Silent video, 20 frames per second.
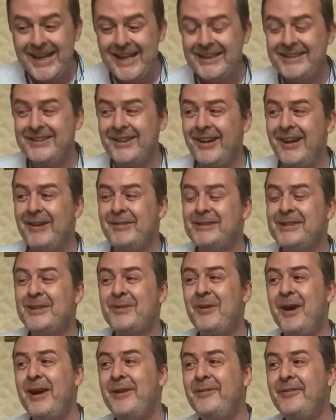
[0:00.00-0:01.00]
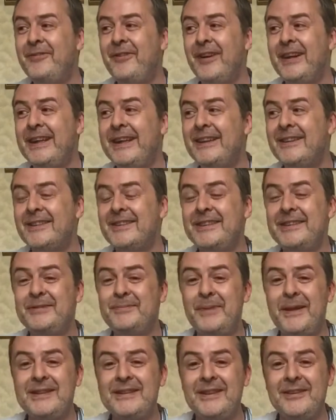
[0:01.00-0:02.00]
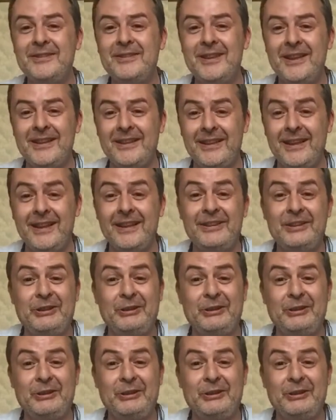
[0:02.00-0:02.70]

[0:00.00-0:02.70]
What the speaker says: So it was quite funny, because he basically said,